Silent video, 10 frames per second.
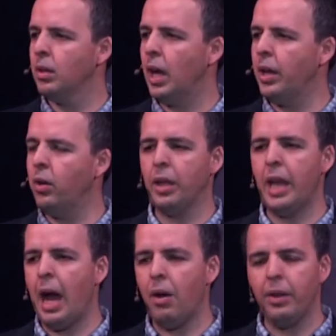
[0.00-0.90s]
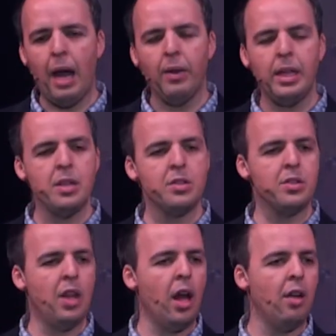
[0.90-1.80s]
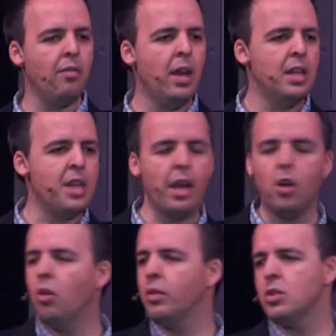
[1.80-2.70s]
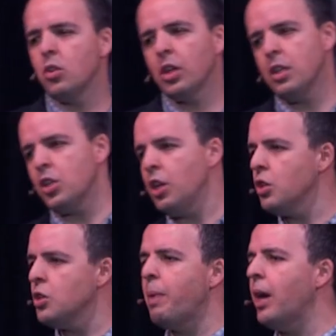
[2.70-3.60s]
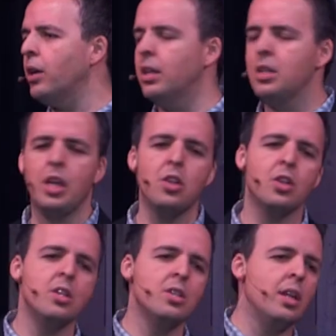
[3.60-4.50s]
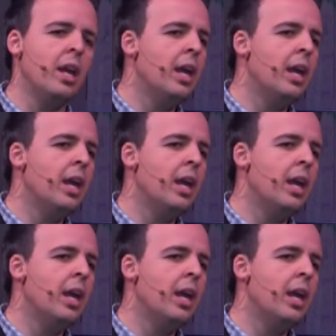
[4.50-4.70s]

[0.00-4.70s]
I know nowadays there's a lot of takeovers, organizations buy organizations,